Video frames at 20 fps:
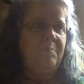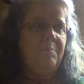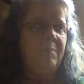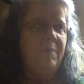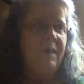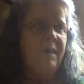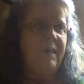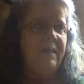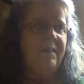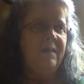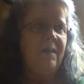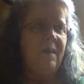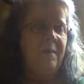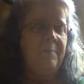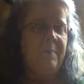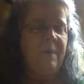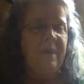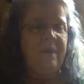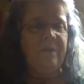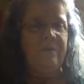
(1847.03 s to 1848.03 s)
but I
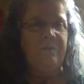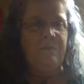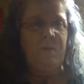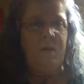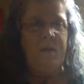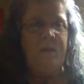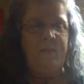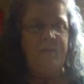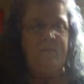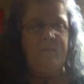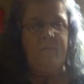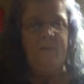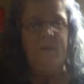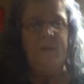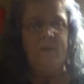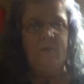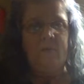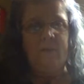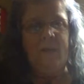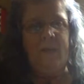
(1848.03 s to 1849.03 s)
may I
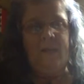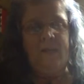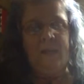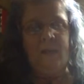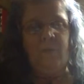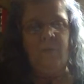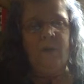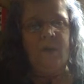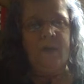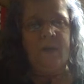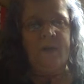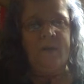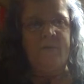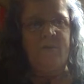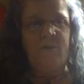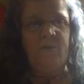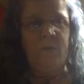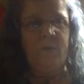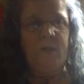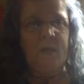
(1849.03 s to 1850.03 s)
here lately when I
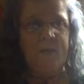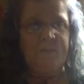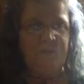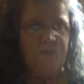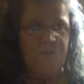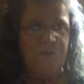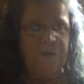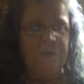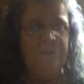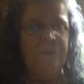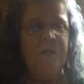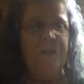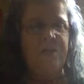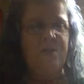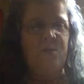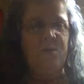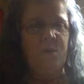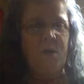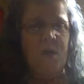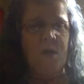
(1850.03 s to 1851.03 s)
do a live stream and I
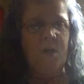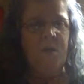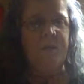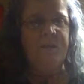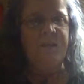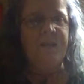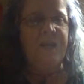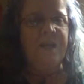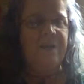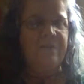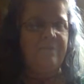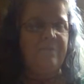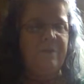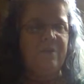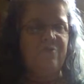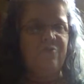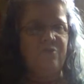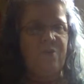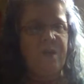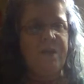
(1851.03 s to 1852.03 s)
do a holiday, I've
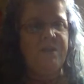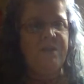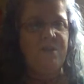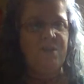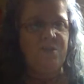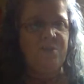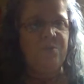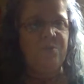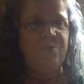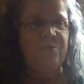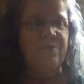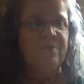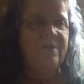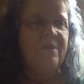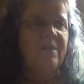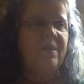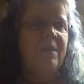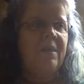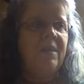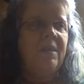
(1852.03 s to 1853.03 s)
been trying to
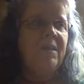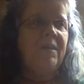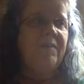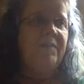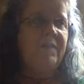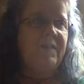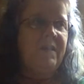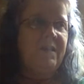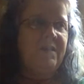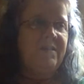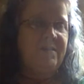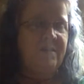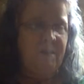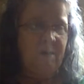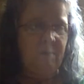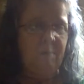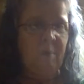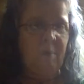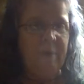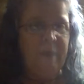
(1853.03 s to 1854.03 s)
use the
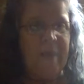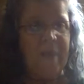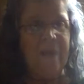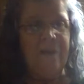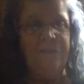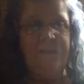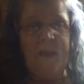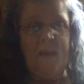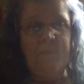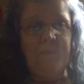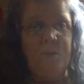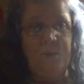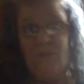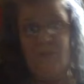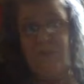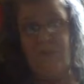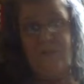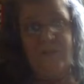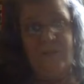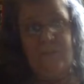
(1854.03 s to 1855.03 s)
ceremony out of that book
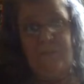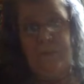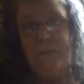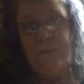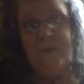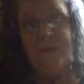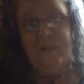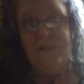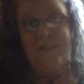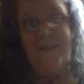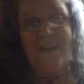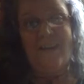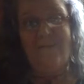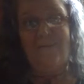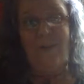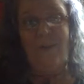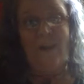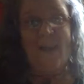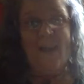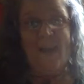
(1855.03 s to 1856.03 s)
just simply because I
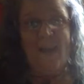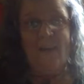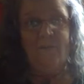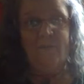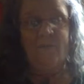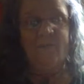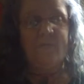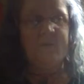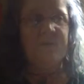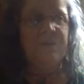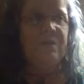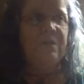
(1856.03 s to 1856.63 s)
never have.